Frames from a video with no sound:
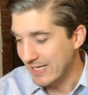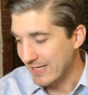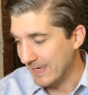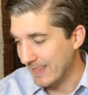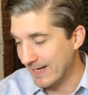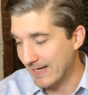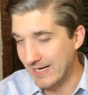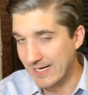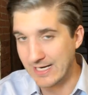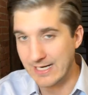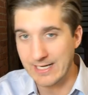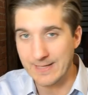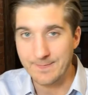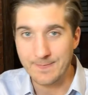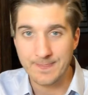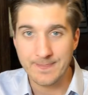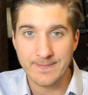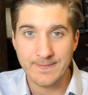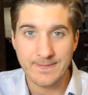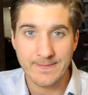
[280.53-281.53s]

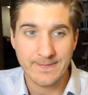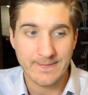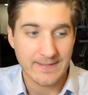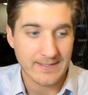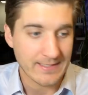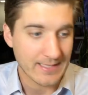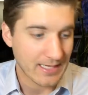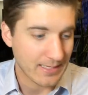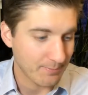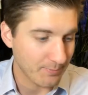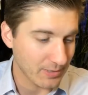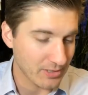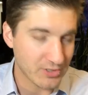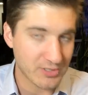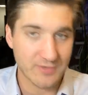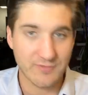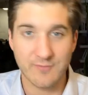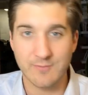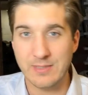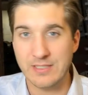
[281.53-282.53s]
a
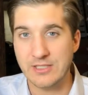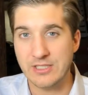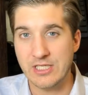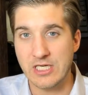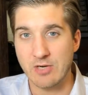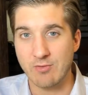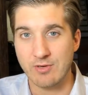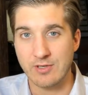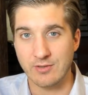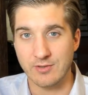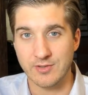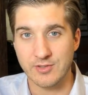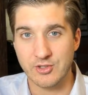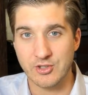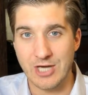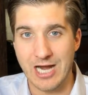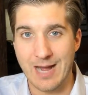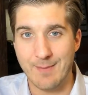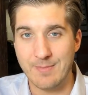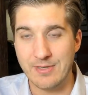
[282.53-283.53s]
bunch of materials,
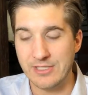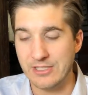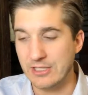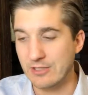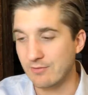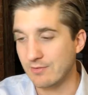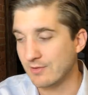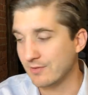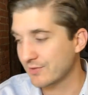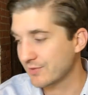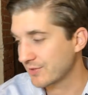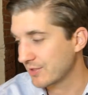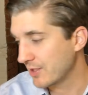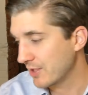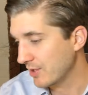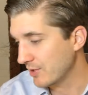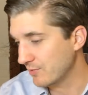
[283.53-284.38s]
job materials.